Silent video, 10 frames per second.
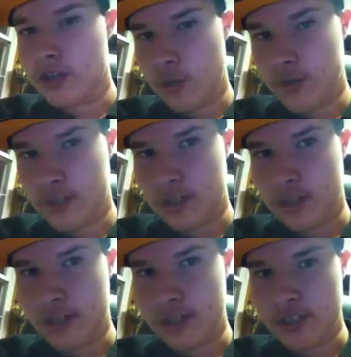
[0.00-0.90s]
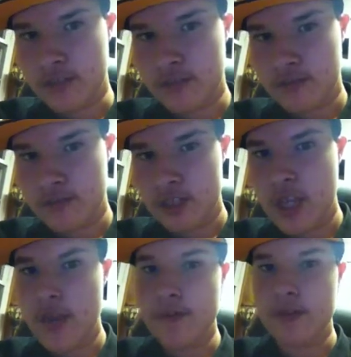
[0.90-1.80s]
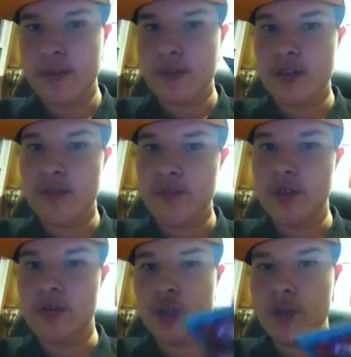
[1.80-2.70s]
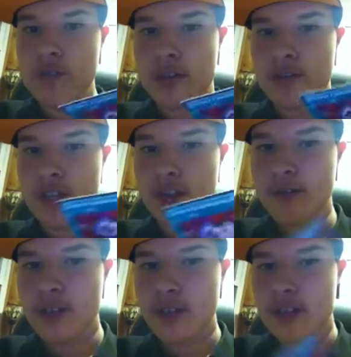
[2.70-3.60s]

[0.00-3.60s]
know what this card does. And for you noobs out there,